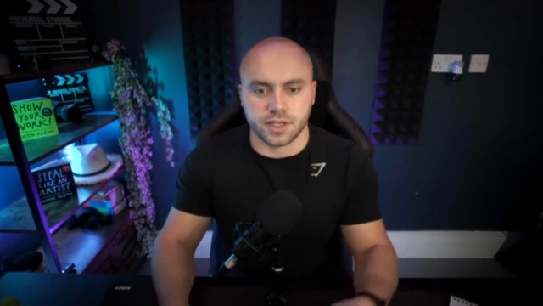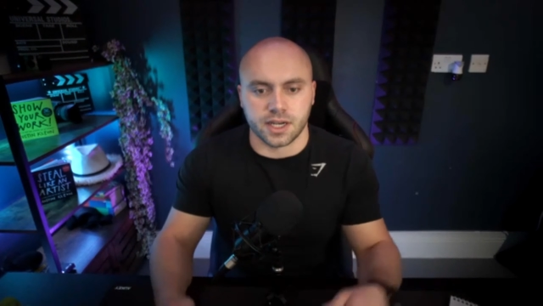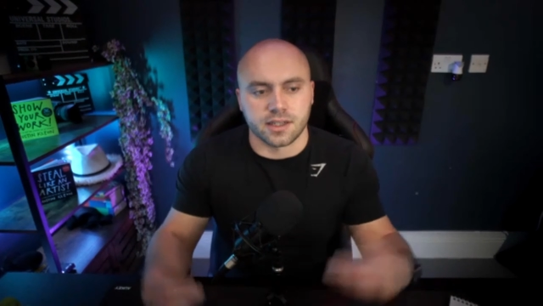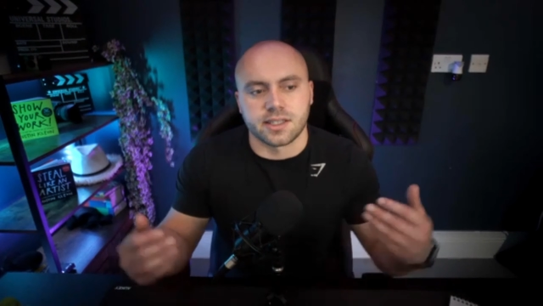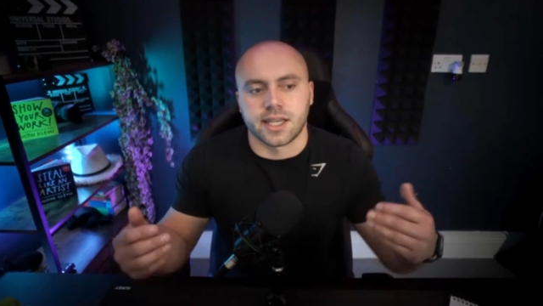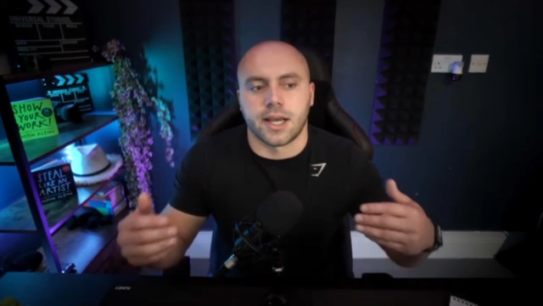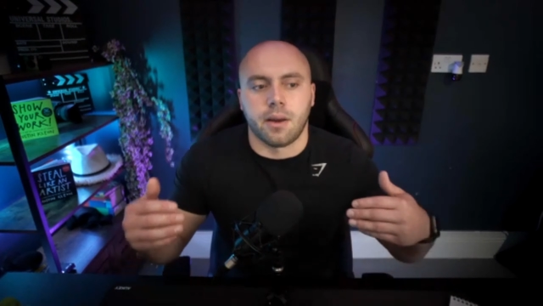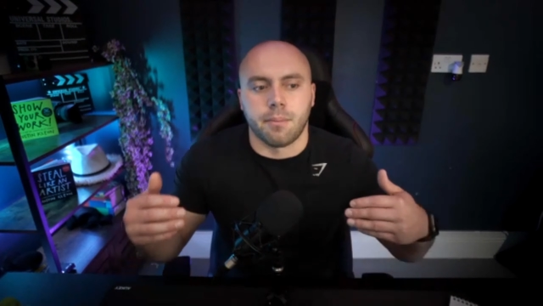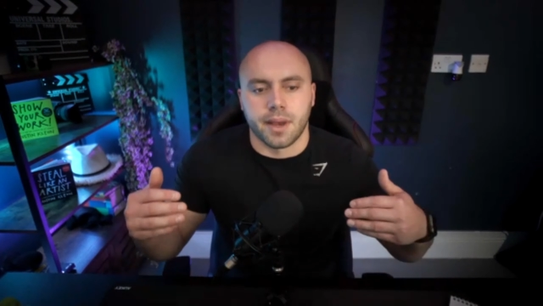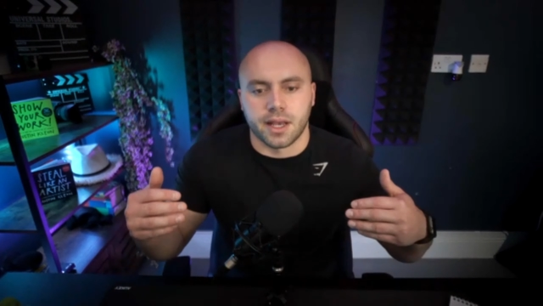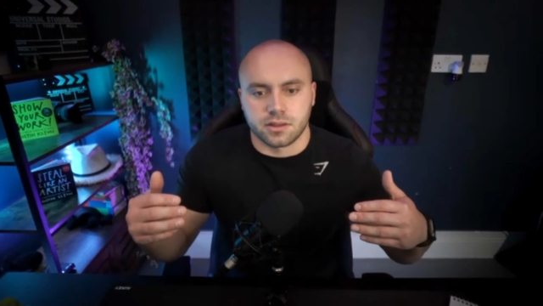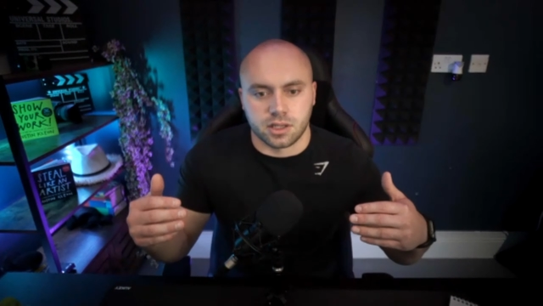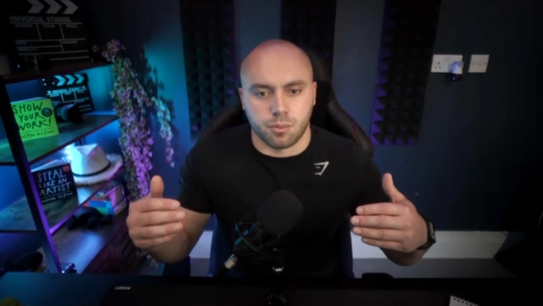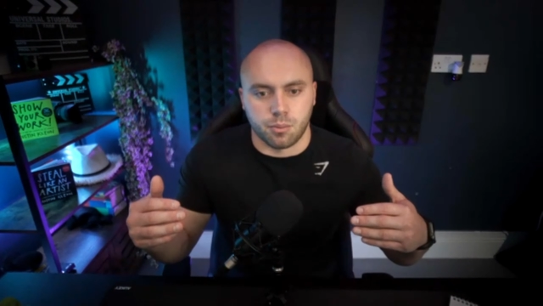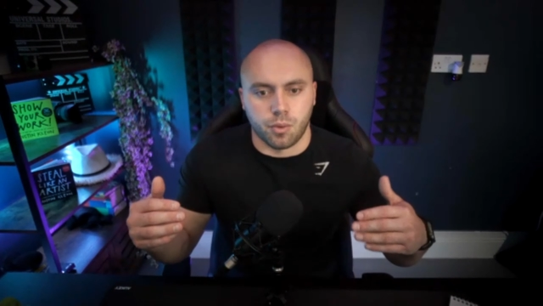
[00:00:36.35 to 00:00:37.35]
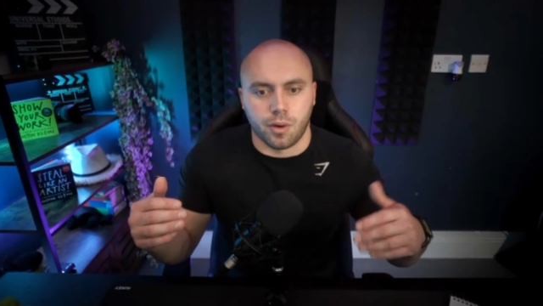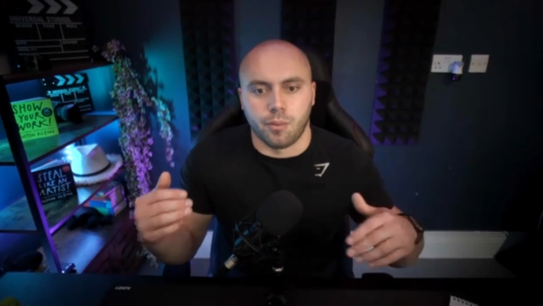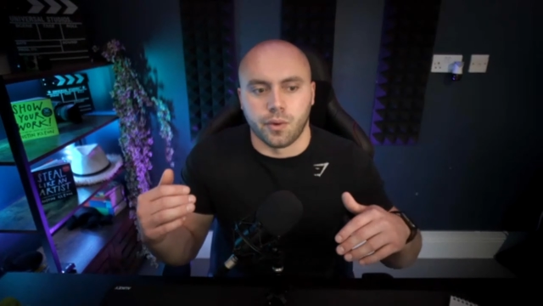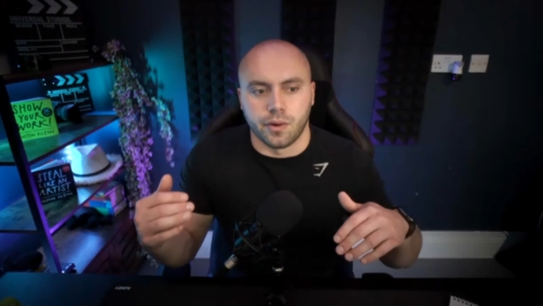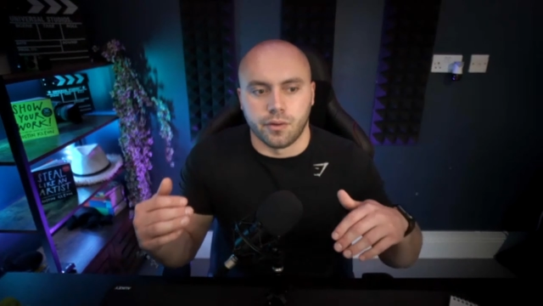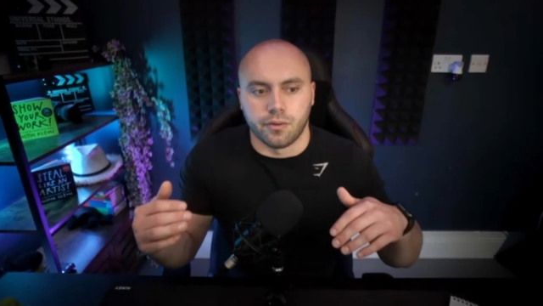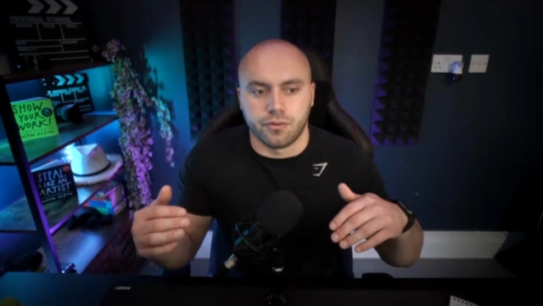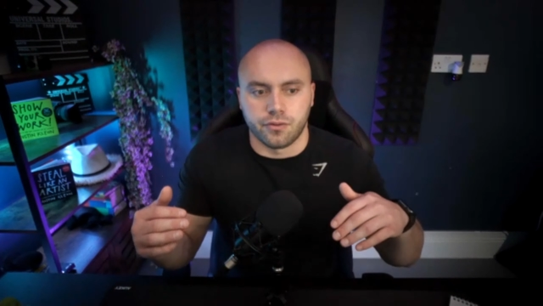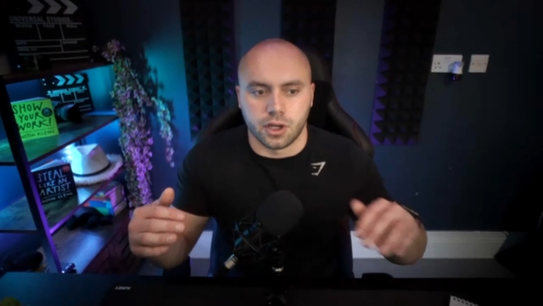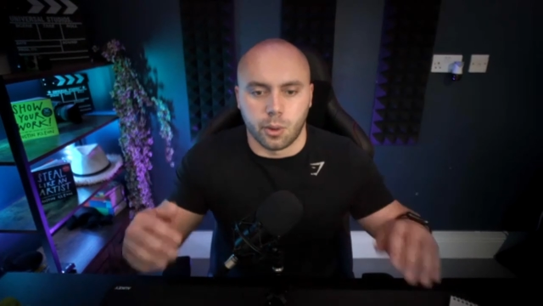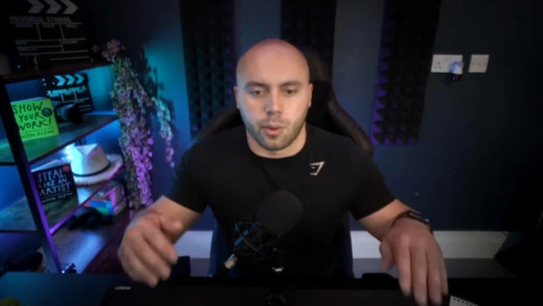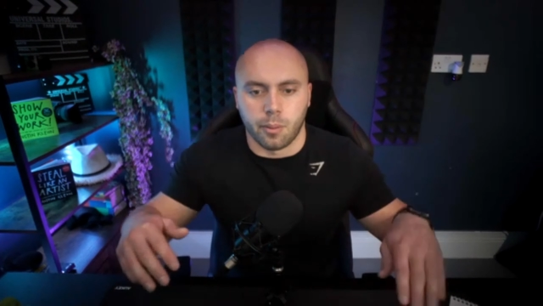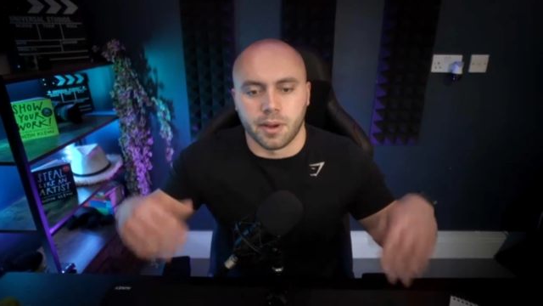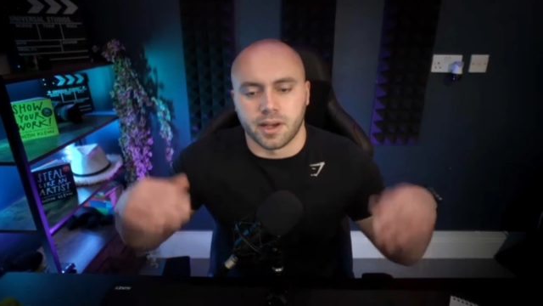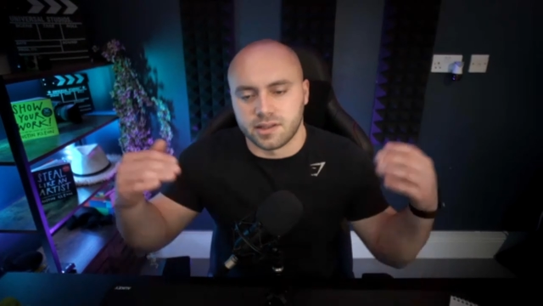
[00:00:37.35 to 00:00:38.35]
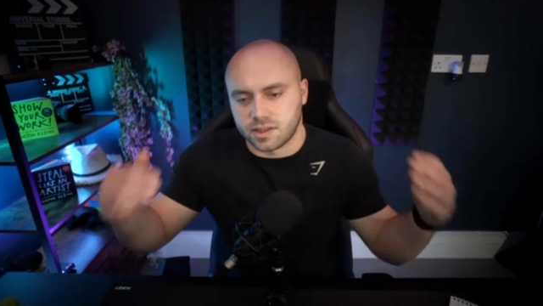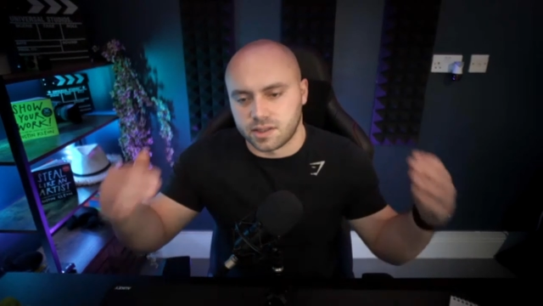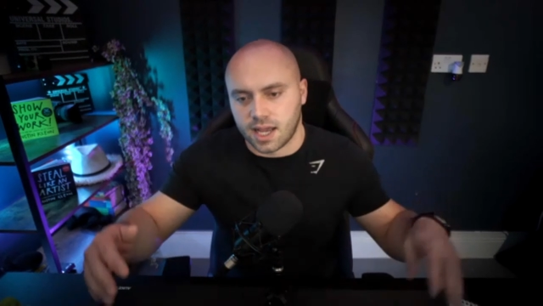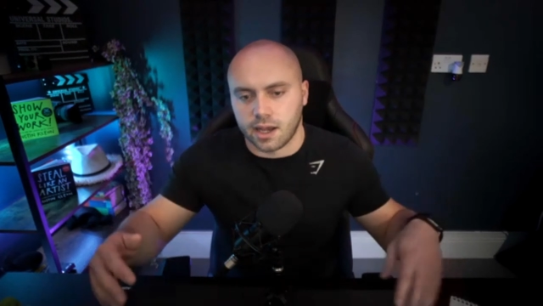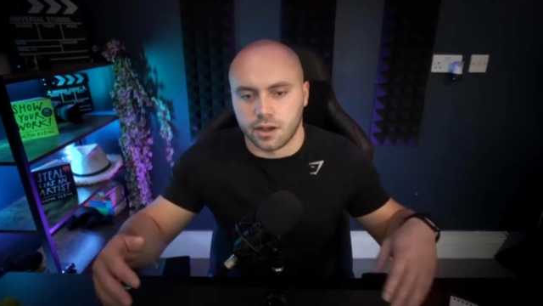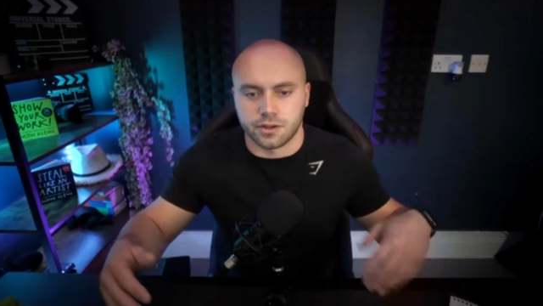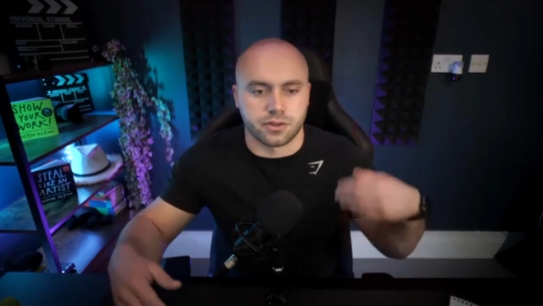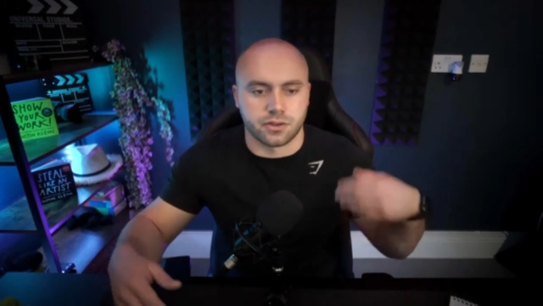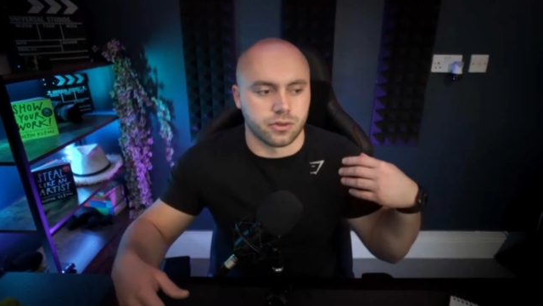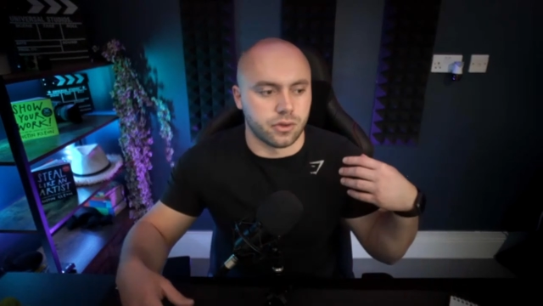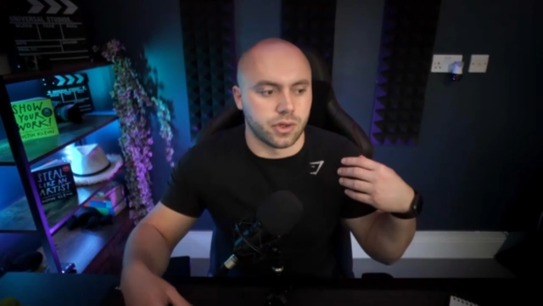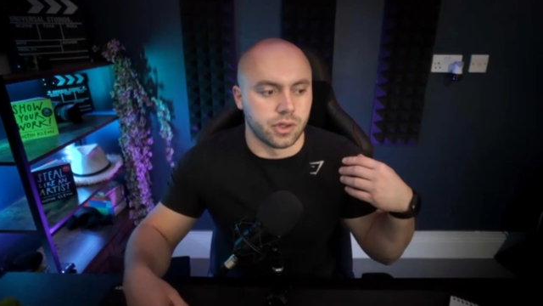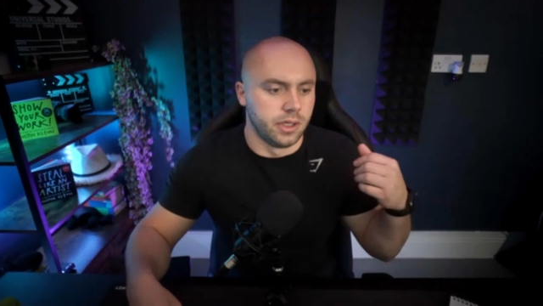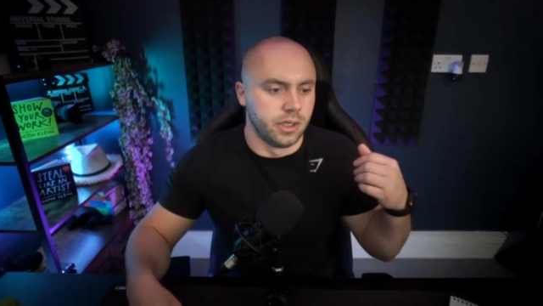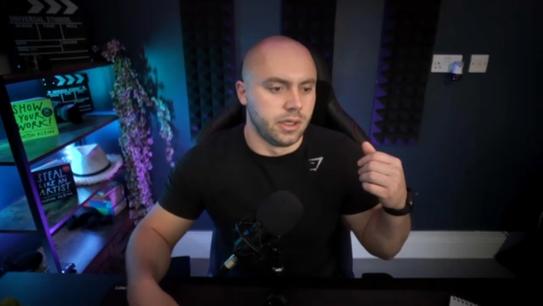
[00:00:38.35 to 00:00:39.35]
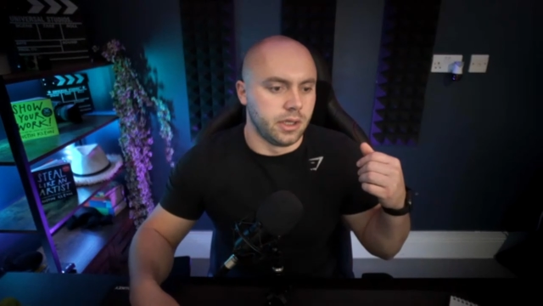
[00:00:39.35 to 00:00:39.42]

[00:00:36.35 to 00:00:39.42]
let's say I met someone with a bit of status or